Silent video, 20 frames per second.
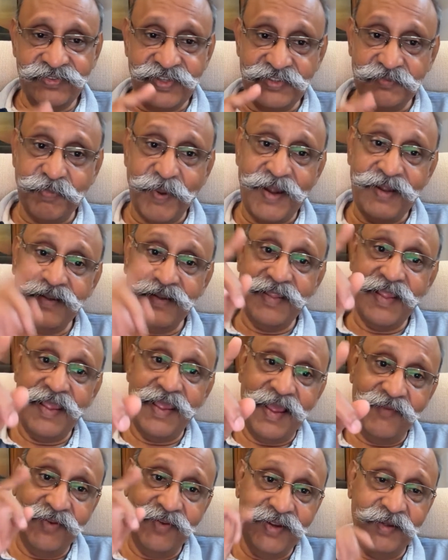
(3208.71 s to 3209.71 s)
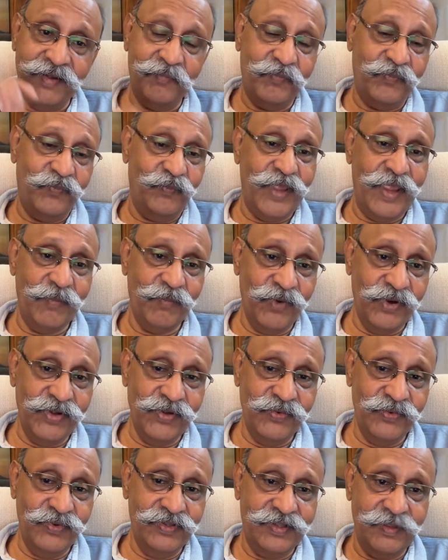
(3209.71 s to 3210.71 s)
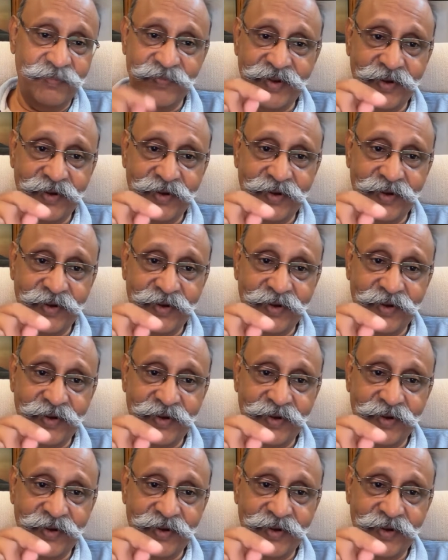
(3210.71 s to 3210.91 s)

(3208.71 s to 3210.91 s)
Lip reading: despite they having a MOU with them.